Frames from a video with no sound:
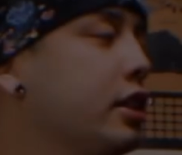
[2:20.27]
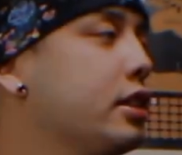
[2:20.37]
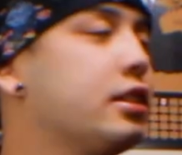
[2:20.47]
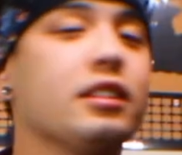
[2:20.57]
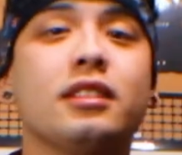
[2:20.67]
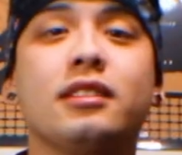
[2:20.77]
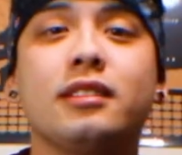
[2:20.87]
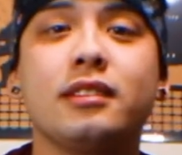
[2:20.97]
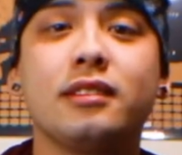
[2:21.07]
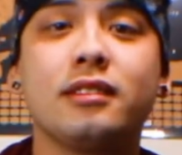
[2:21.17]
just
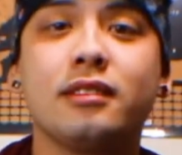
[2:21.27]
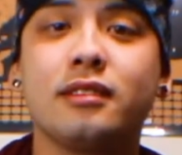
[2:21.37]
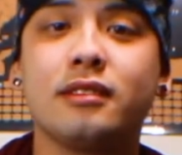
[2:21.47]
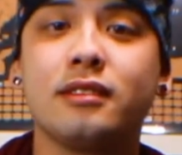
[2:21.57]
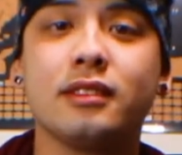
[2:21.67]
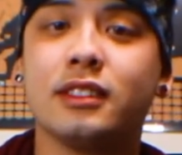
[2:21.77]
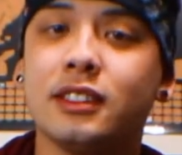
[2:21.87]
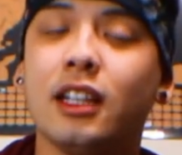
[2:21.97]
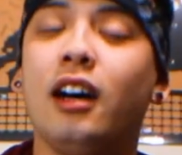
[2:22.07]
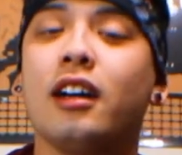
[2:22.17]

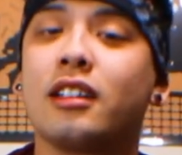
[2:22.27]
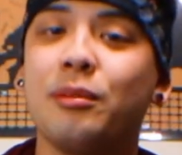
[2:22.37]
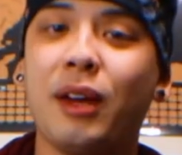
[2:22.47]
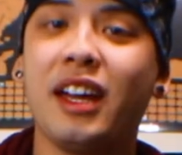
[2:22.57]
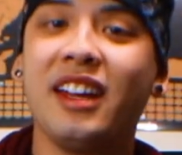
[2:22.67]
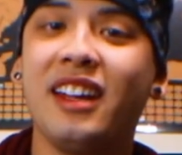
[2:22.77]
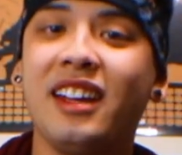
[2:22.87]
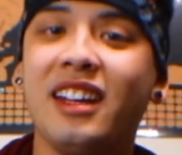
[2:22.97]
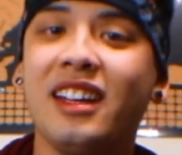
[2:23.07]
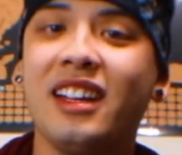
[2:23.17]
sucked,
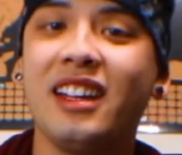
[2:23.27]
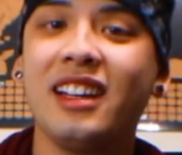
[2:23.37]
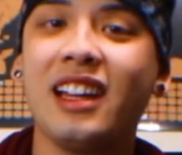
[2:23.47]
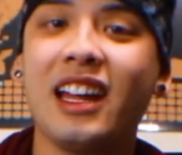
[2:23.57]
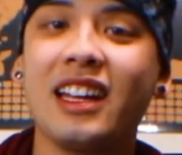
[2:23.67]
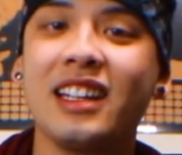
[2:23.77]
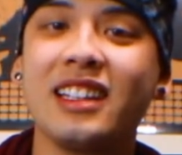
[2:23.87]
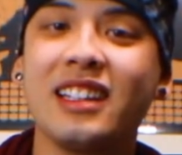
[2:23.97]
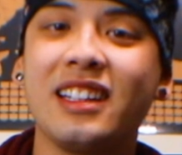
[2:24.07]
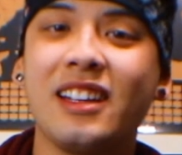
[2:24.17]
man. Like,
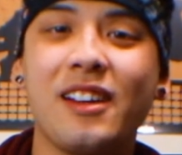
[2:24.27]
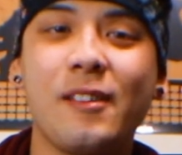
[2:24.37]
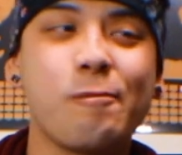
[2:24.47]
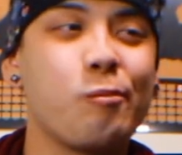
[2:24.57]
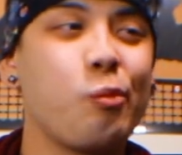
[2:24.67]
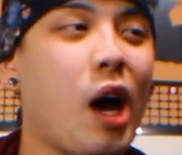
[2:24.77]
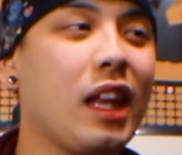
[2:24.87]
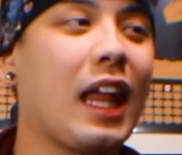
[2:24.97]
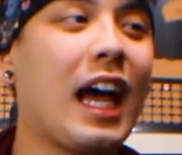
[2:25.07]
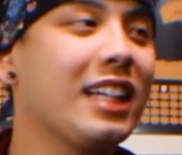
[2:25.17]
my
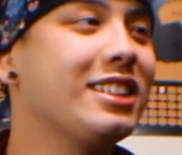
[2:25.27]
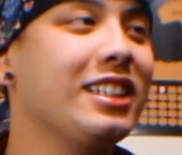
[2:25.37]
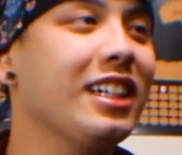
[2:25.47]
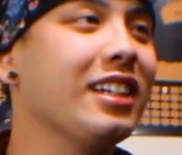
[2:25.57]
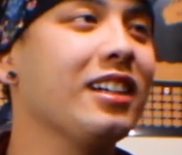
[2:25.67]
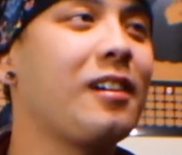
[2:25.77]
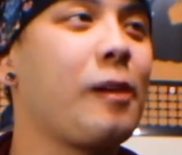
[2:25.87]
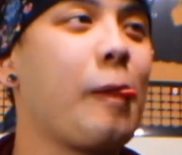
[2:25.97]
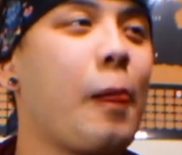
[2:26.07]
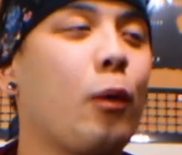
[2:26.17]
last year
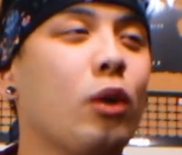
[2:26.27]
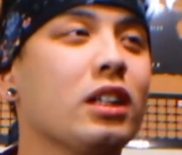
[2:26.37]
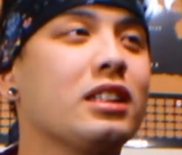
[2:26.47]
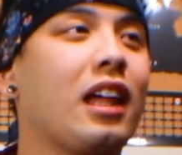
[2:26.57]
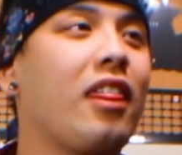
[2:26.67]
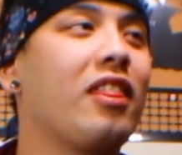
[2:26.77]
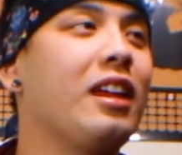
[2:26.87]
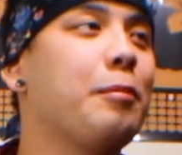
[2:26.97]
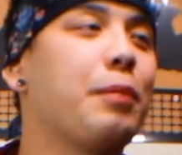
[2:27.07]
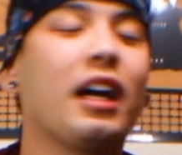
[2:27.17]
was
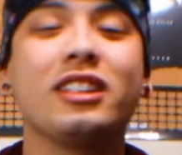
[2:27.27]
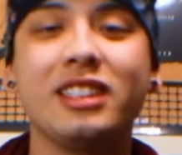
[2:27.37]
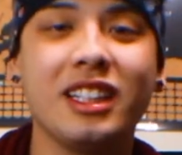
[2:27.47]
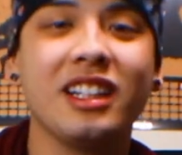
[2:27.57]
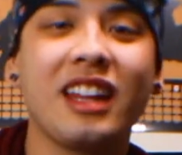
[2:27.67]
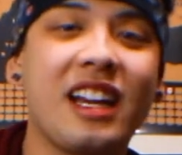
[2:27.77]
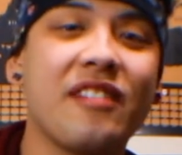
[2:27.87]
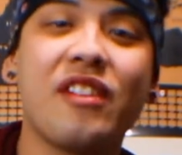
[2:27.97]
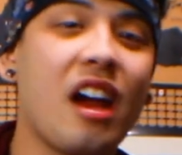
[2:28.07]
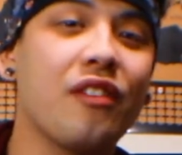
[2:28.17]
the best year that
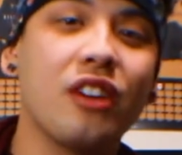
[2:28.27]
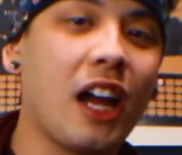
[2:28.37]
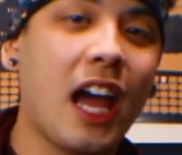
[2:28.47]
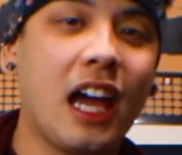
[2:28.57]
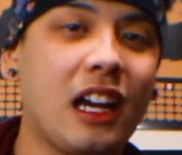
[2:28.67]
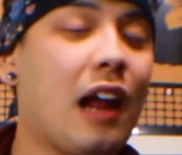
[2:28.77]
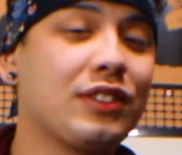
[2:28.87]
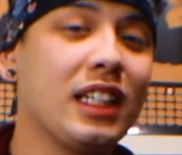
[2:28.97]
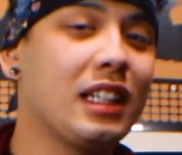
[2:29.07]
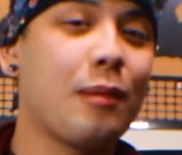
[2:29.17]
I've ever had. And
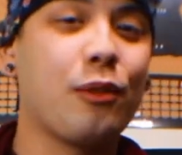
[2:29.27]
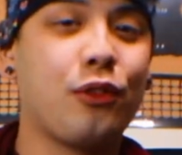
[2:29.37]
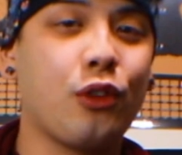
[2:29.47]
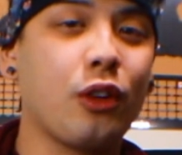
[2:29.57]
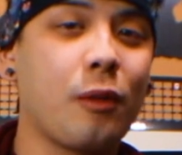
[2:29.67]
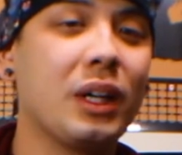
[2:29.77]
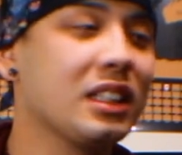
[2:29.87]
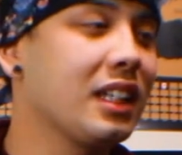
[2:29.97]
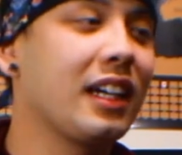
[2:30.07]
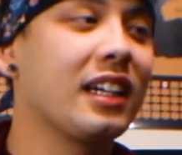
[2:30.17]
I've said that before, but
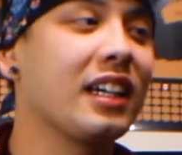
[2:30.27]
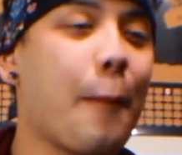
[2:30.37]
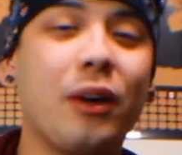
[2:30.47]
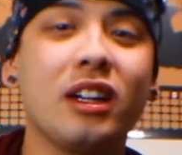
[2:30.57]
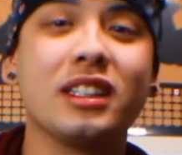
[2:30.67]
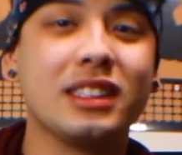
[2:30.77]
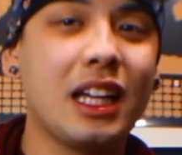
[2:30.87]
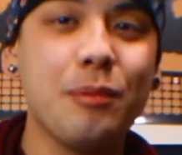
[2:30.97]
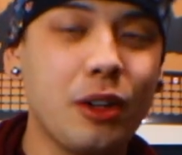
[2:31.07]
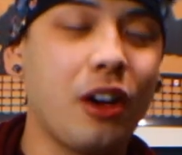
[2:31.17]
it's like, I'm putting a
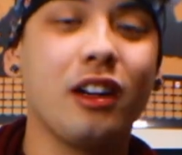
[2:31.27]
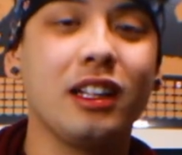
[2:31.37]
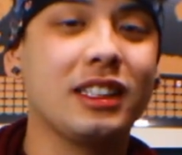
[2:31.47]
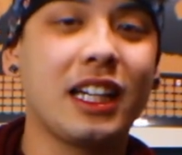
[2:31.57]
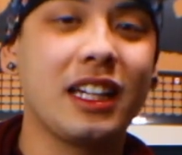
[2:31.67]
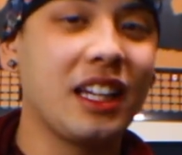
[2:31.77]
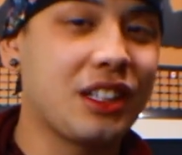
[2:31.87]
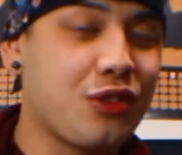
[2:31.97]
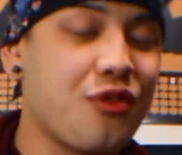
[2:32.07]
statement on it. It's like, it's